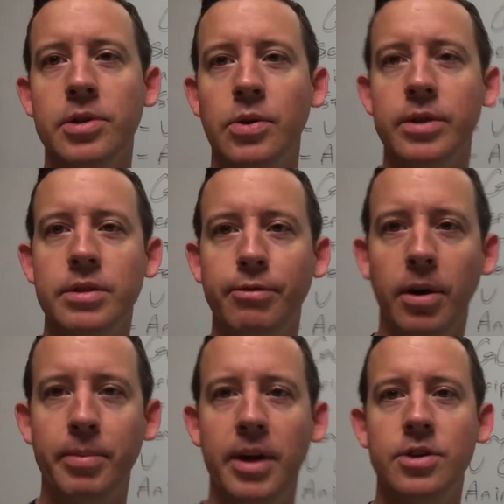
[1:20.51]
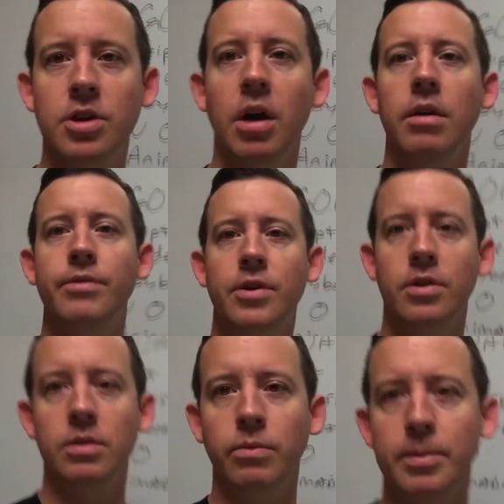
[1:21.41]
So it's the front page of
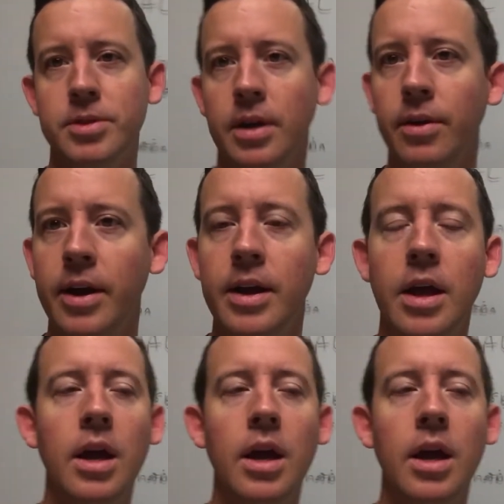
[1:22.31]
your website, right?